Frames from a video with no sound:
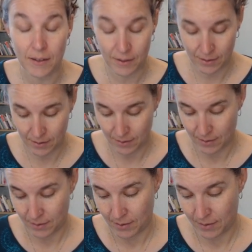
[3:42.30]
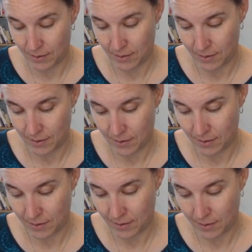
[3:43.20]

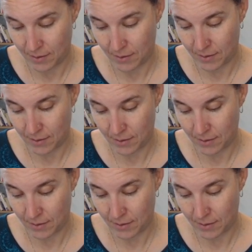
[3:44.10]
(no one is talking)